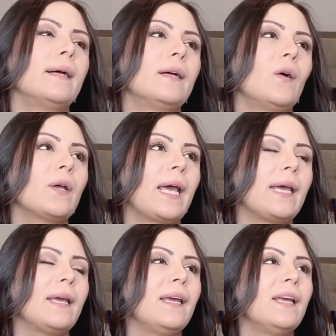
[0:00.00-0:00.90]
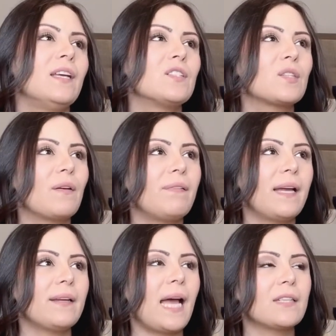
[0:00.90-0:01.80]
okay. So if
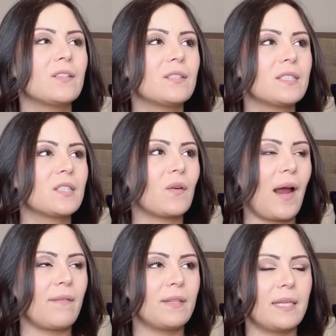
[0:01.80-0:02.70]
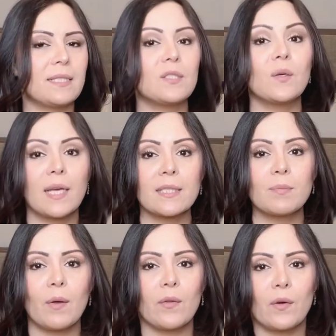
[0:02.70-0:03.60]
I had to describe this, you can smell the